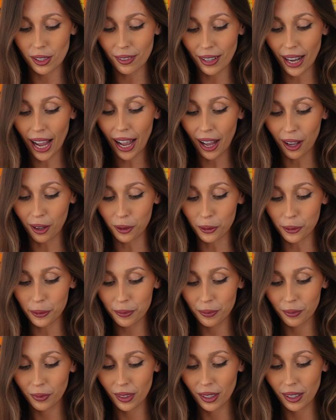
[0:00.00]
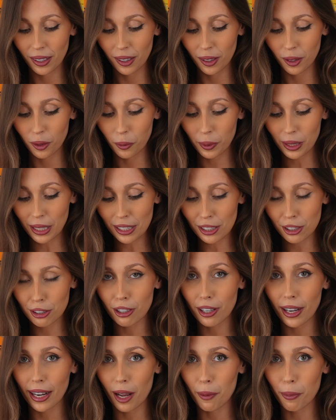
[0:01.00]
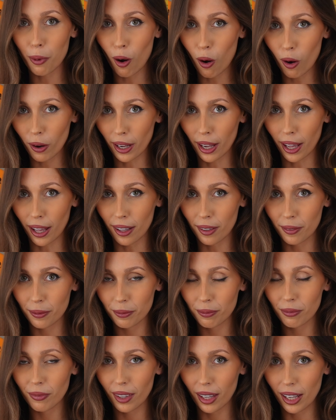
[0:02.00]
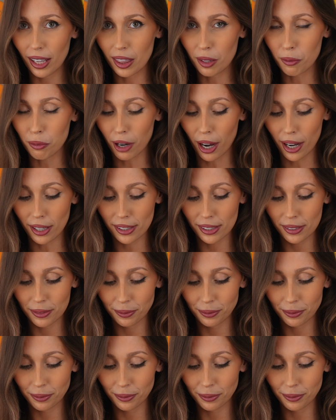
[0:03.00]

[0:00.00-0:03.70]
now we need to create a pocket in the bread.